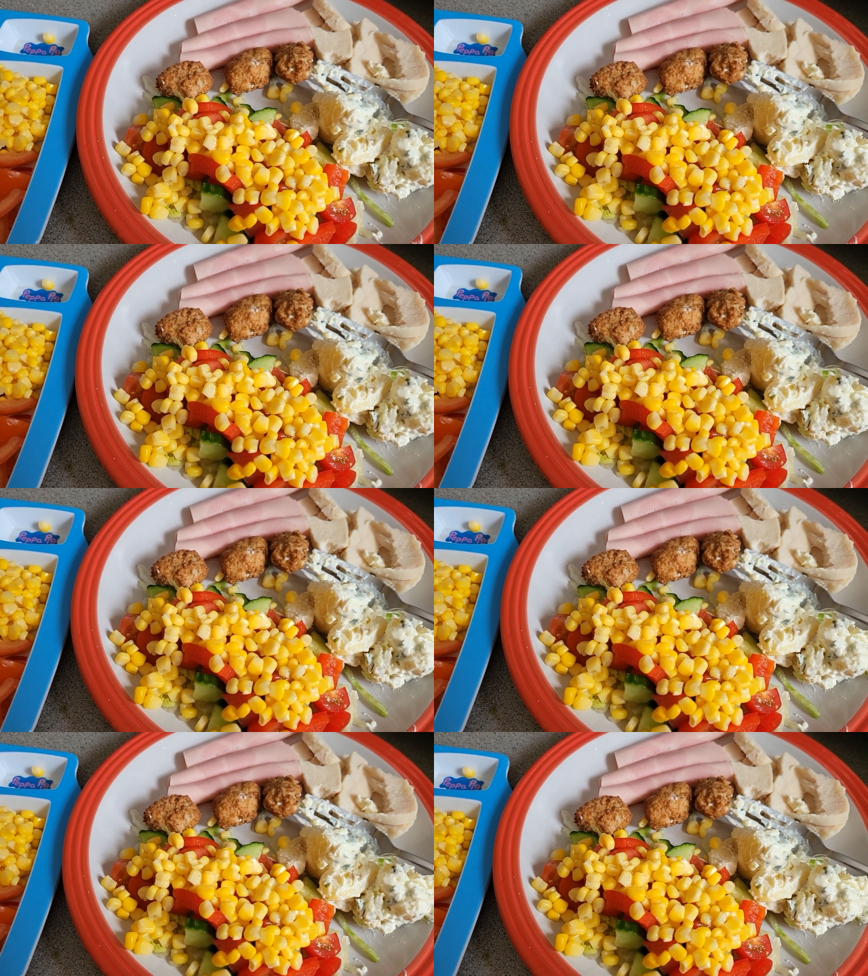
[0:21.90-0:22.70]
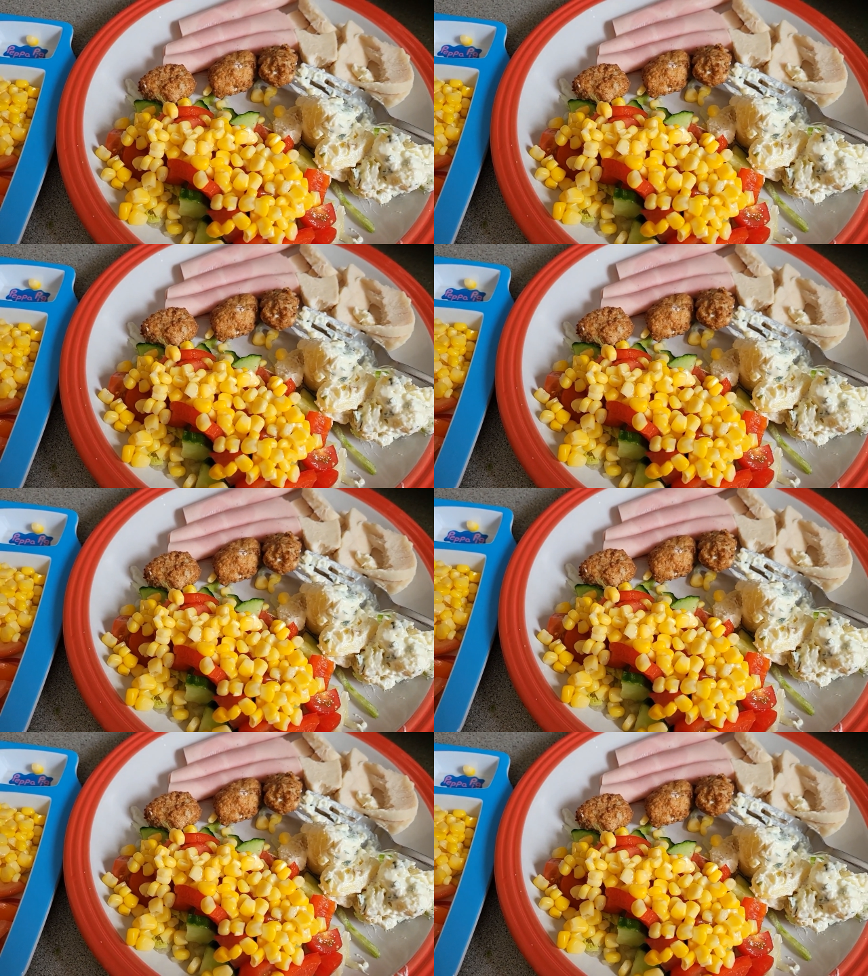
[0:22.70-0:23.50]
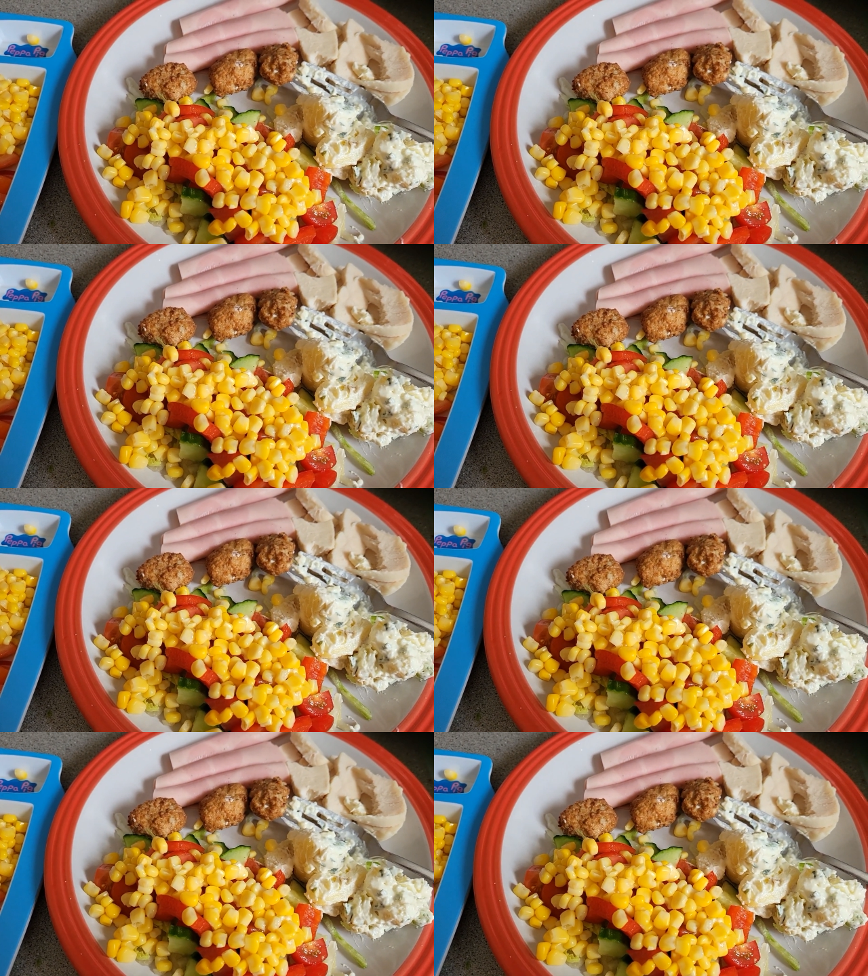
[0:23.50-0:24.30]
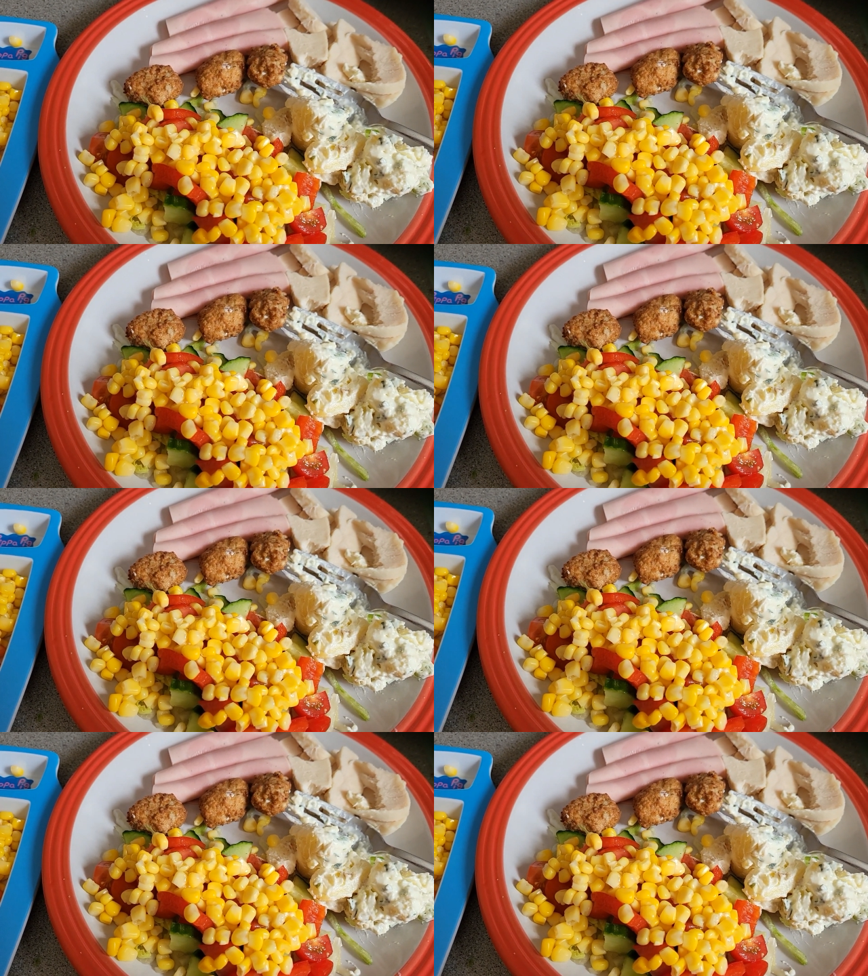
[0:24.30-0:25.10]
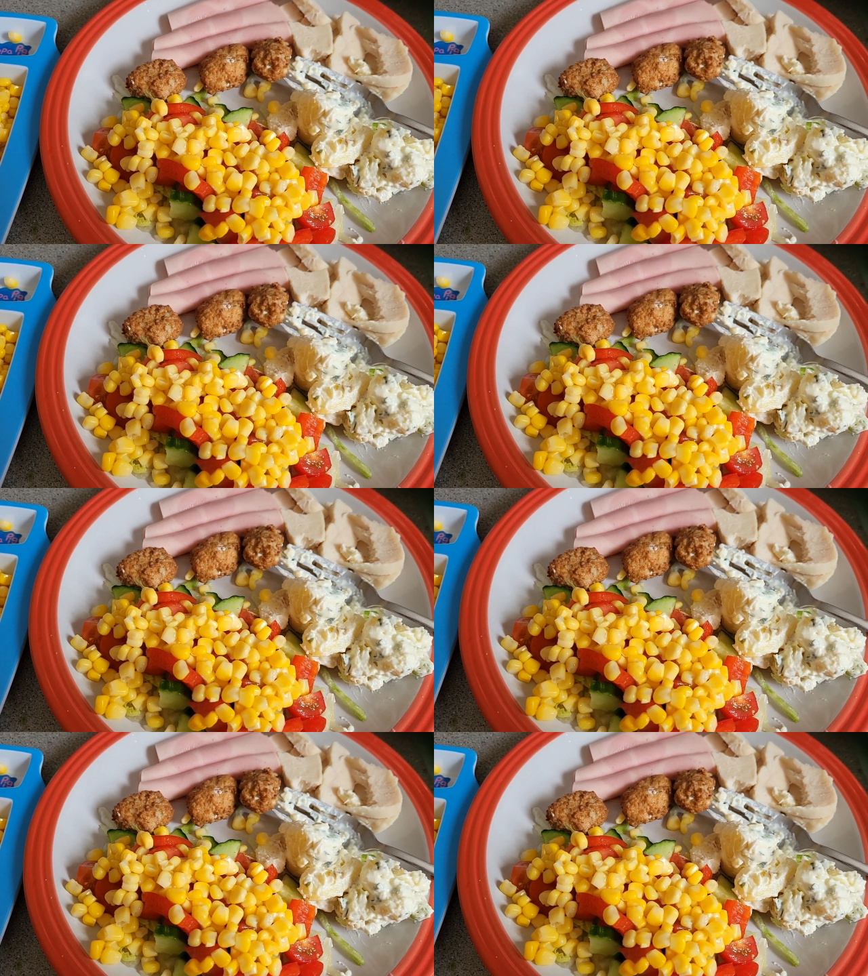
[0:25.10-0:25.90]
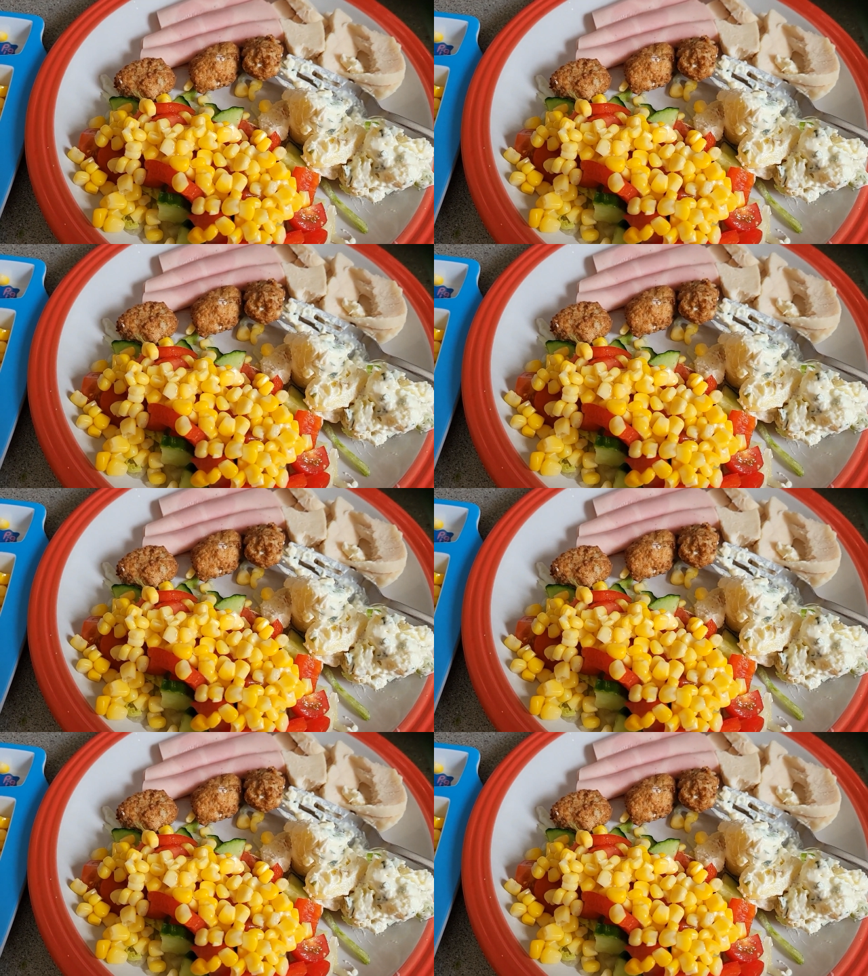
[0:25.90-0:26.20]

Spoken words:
Nobody's mouth can be seen.